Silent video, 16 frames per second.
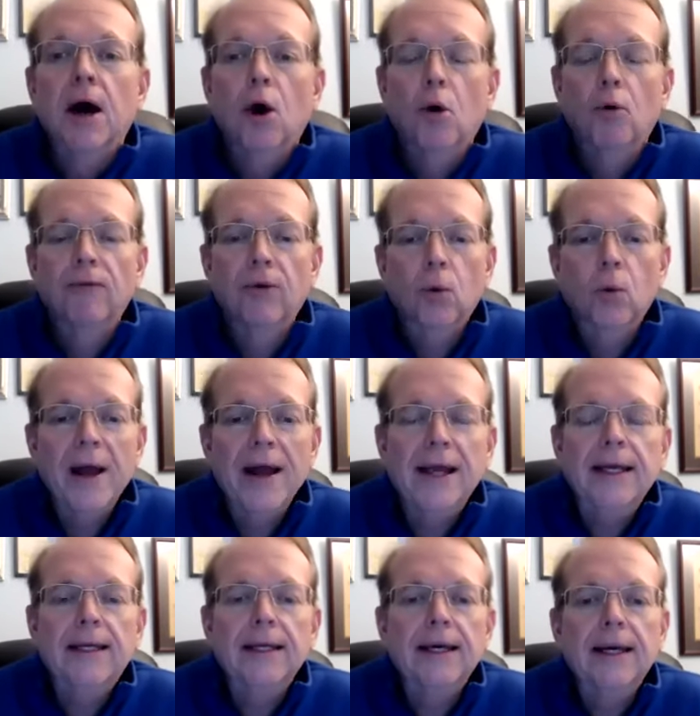
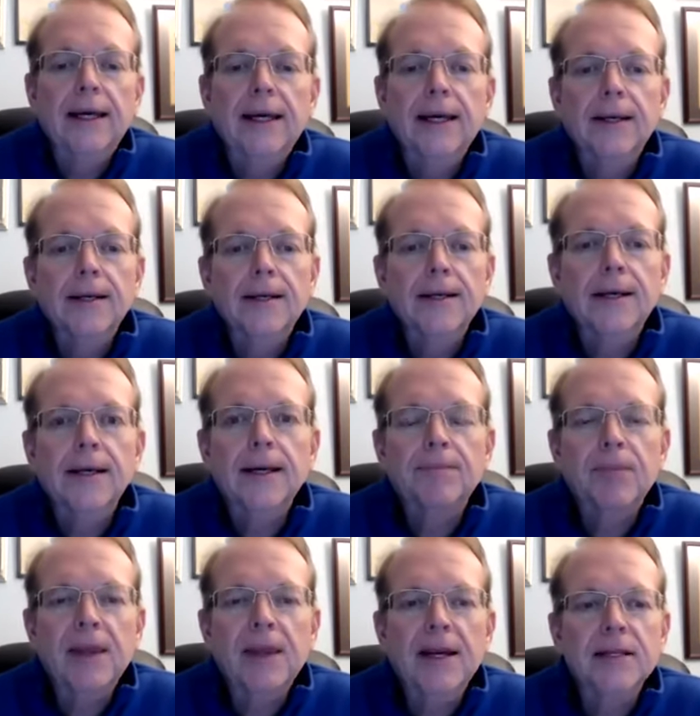overweight. And
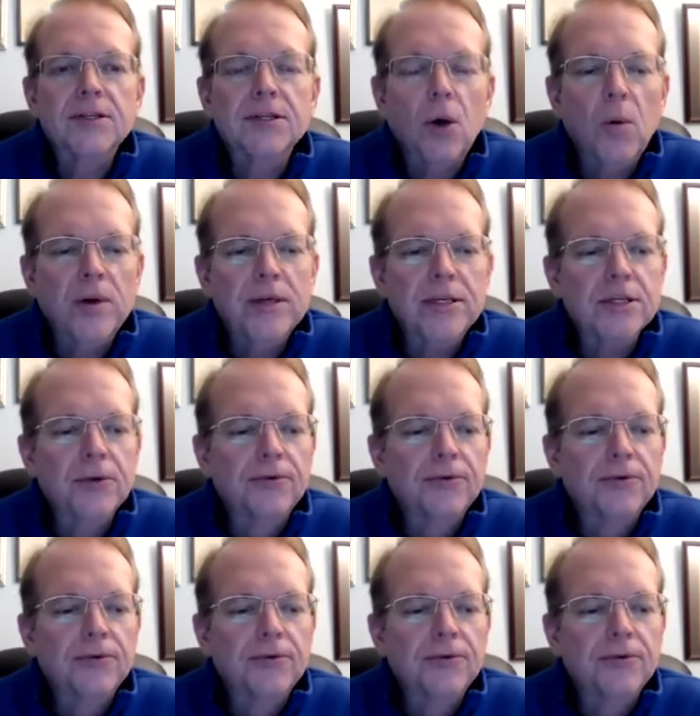it's always